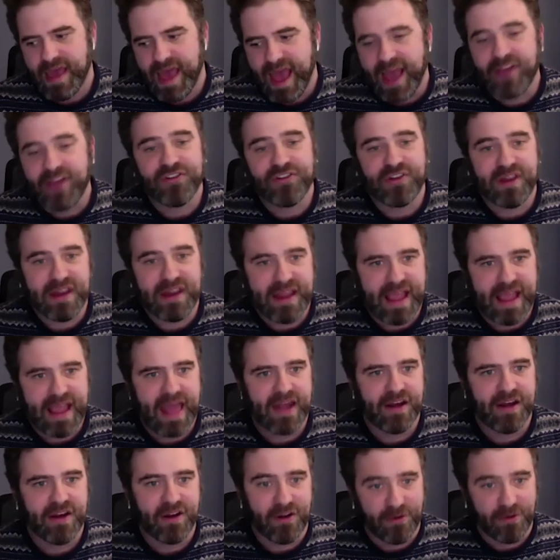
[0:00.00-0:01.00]
actually
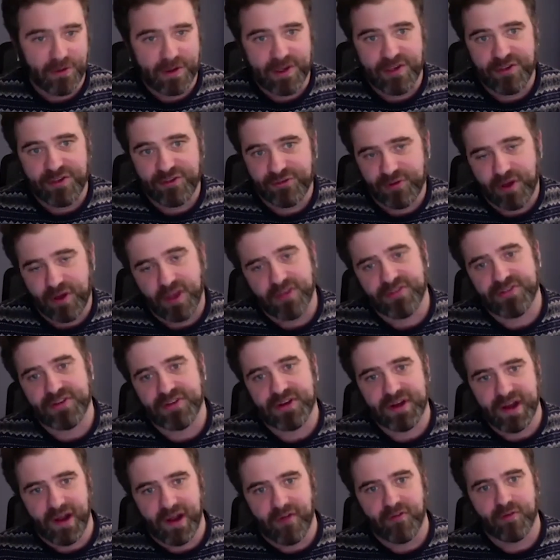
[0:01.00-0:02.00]
can increase
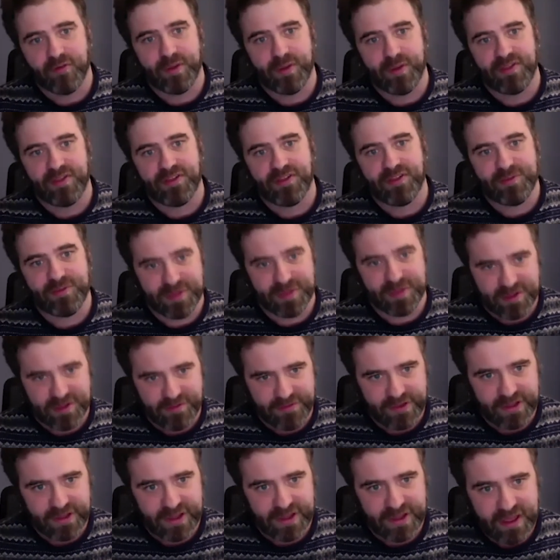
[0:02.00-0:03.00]
trust in government
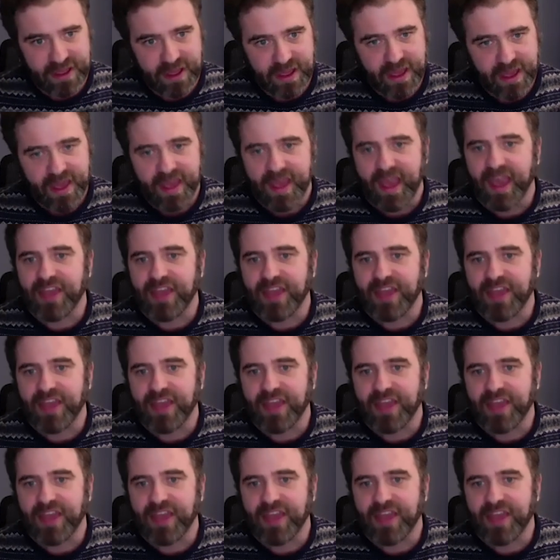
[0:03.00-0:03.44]
specifically,